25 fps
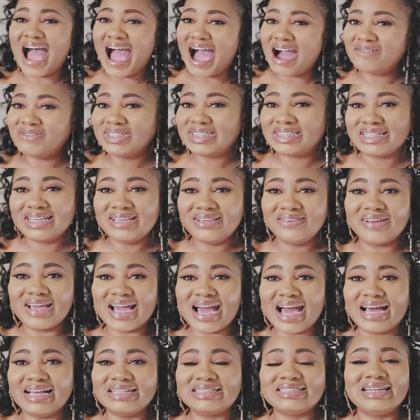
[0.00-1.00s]
I will see you
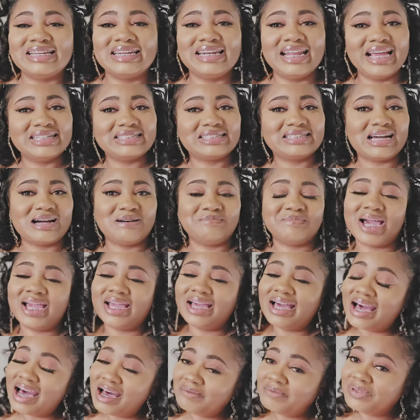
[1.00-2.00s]
guys the next time I
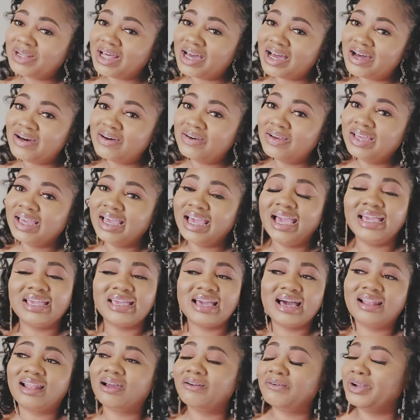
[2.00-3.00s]
upload. And
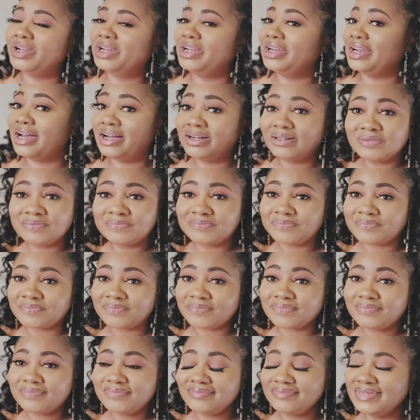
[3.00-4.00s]
y'all already know.
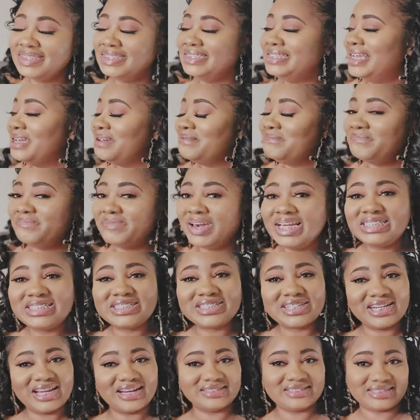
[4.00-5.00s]
Make sure
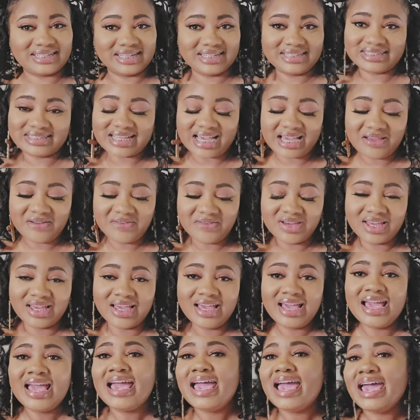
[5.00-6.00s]
y'all stay safe.
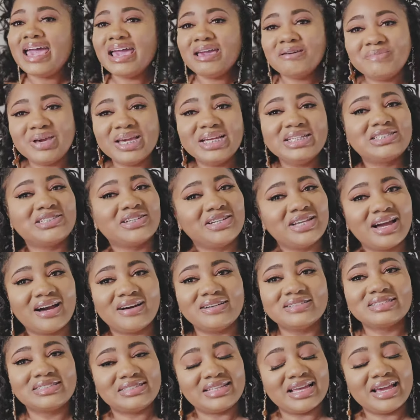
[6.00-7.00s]
And make sure y'all
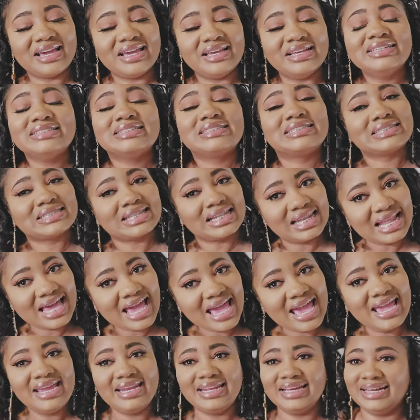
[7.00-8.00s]
stay
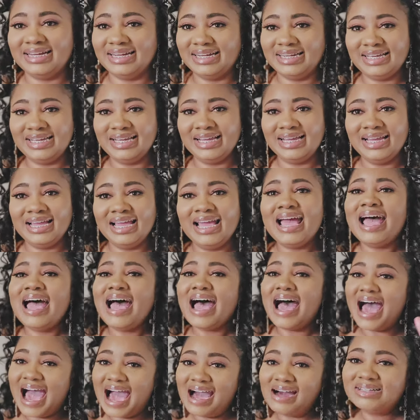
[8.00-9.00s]
slayed, honey.
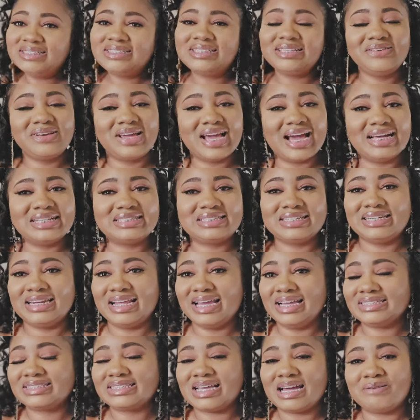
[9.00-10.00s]
I'll see you guys the
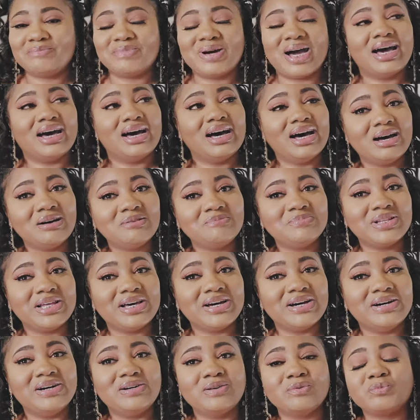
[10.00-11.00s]
next time I
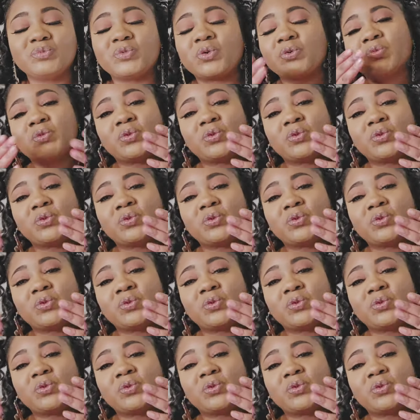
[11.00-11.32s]
upload.